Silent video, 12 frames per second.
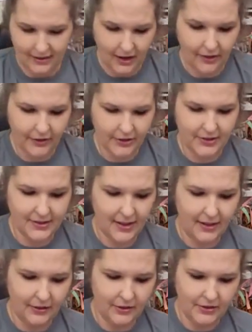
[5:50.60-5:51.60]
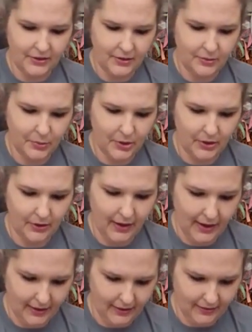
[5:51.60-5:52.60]
Other designers were
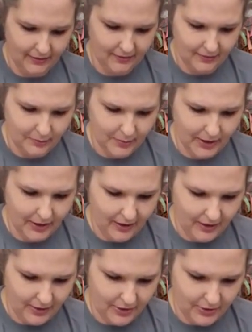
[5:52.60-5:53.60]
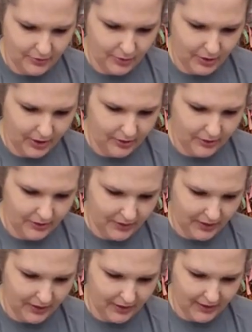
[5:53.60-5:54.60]
like, oh my gosh, what are you
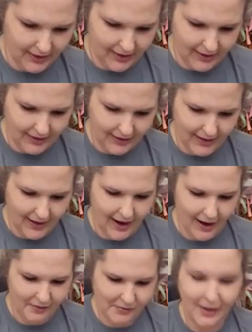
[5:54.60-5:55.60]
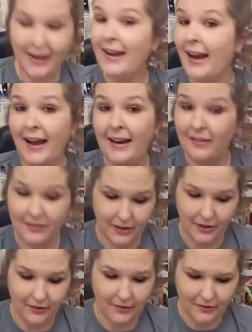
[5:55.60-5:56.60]
doing? And I'm like, I don't
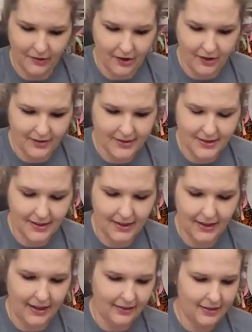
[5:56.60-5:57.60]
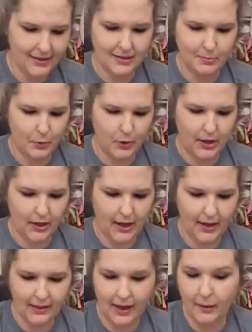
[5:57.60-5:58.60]
know. Honestly, at
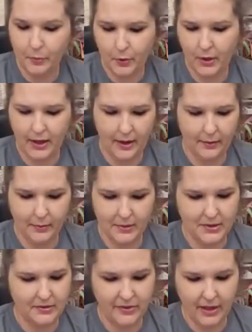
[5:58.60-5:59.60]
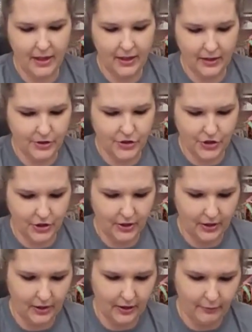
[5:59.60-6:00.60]
that point, I was very
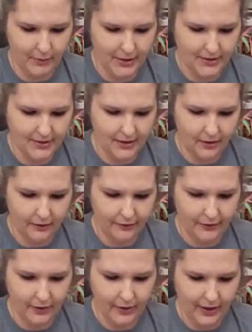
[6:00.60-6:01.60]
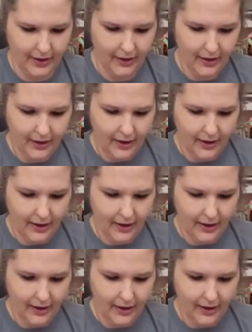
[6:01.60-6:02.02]
unsure of myself, okay?